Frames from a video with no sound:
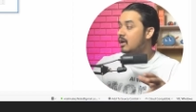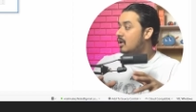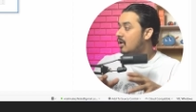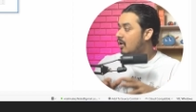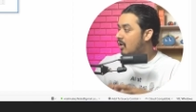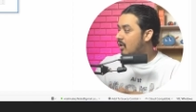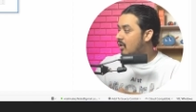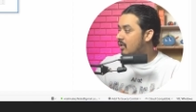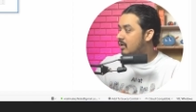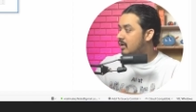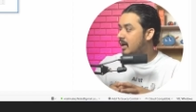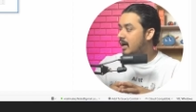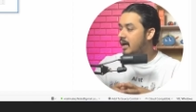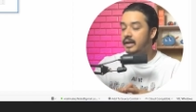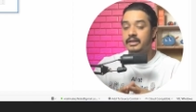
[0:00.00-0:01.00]
or
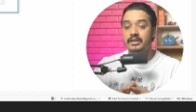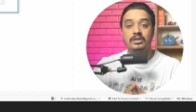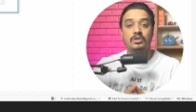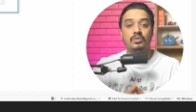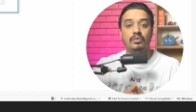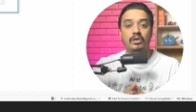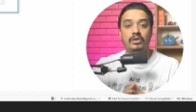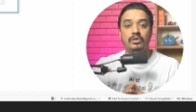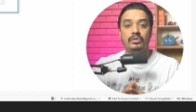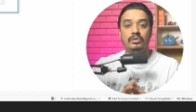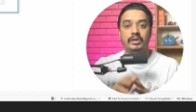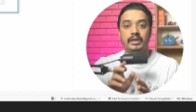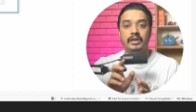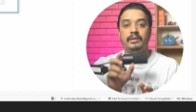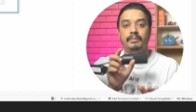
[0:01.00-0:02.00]
I just want to
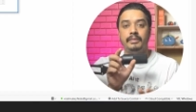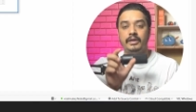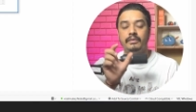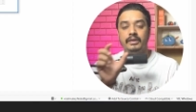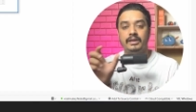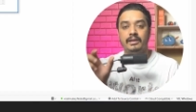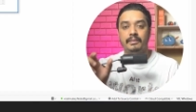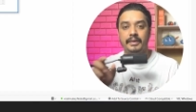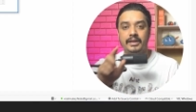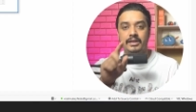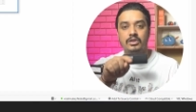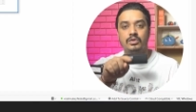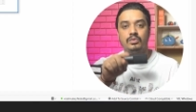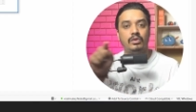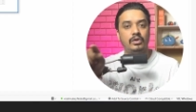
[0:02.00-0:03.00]
read between the
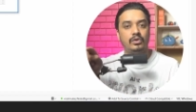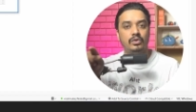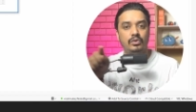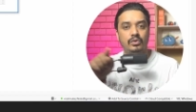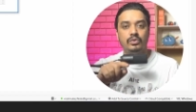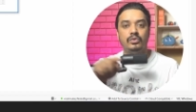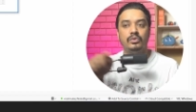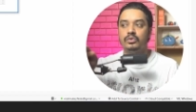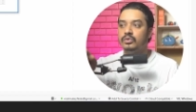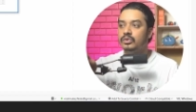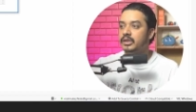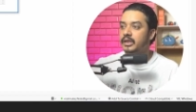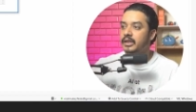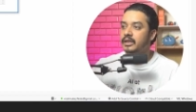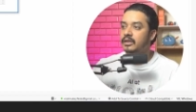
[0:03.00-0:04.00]
pages 1 to 2, 2 to
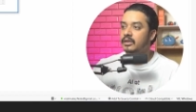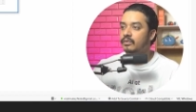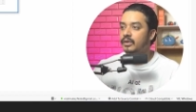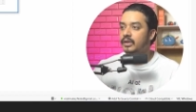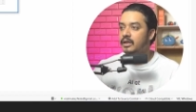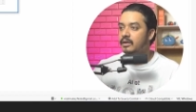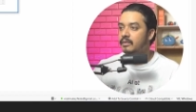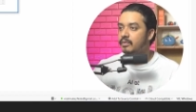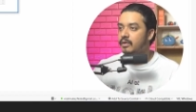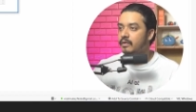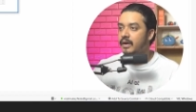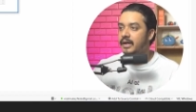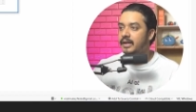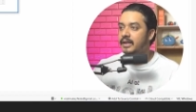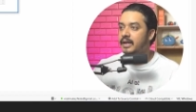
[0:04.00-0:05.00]
3, we can
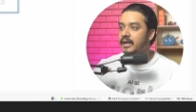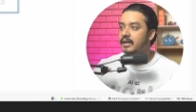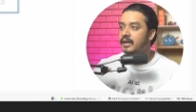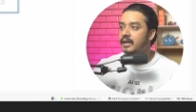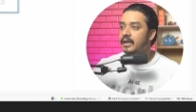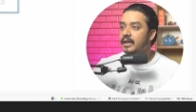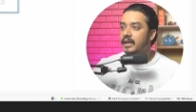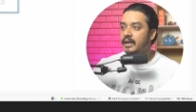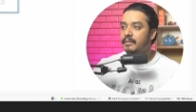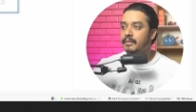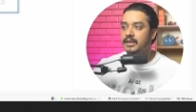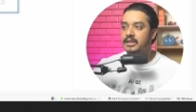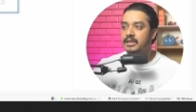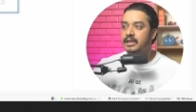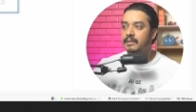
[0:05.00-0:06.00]
provide that.
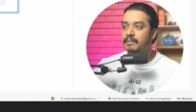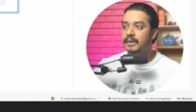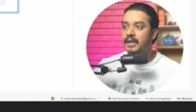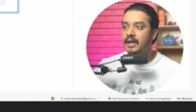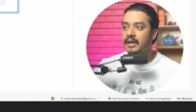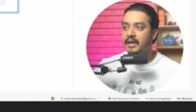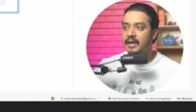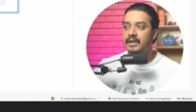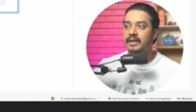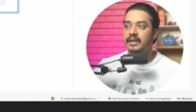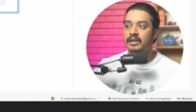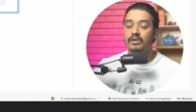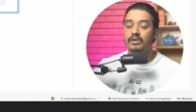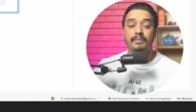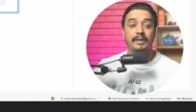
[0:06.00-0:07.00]
Image DPI and
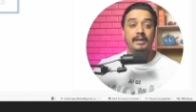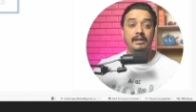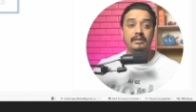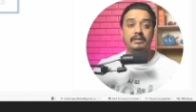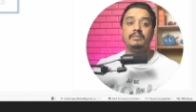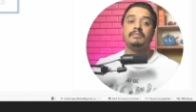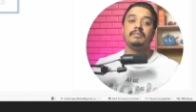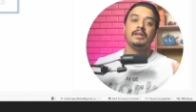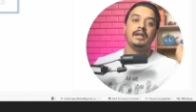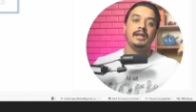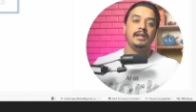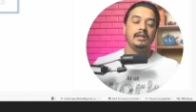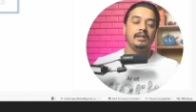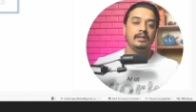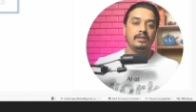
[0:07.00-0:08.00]
degree of parallelism,
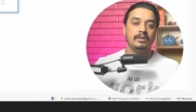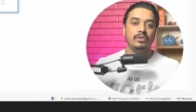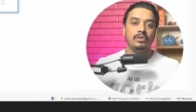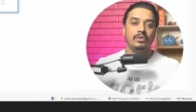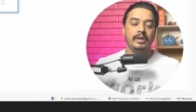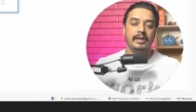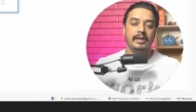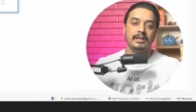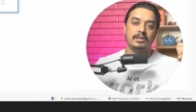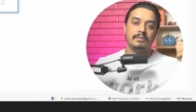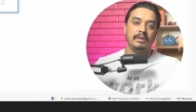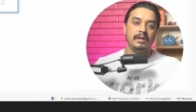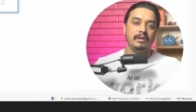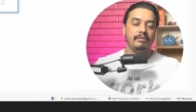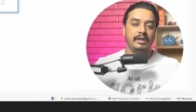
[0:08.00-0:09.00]
I'll go and
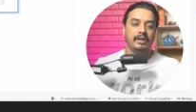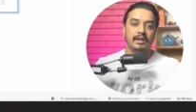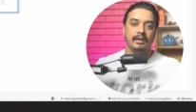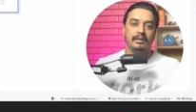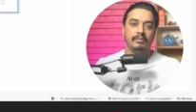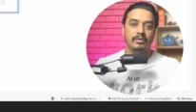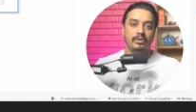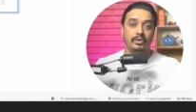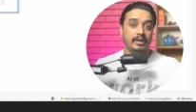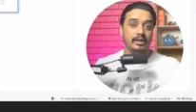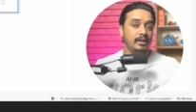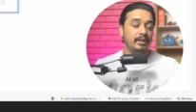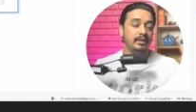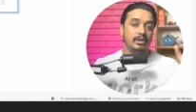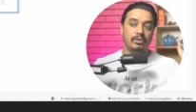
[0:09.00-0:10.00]
explain when I'm doing
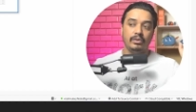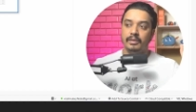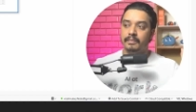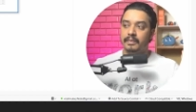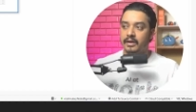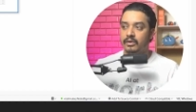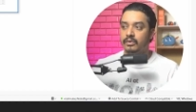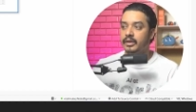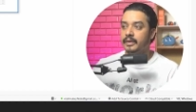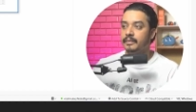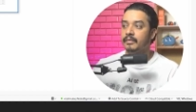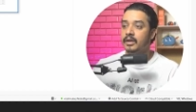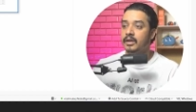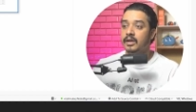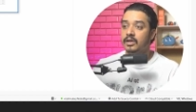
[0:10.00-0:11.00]
the theory part. Okay,
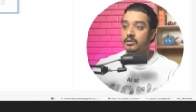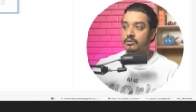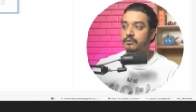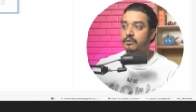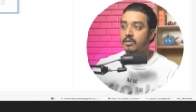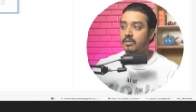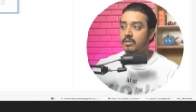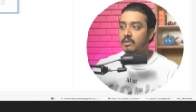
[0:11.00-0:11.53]
so for now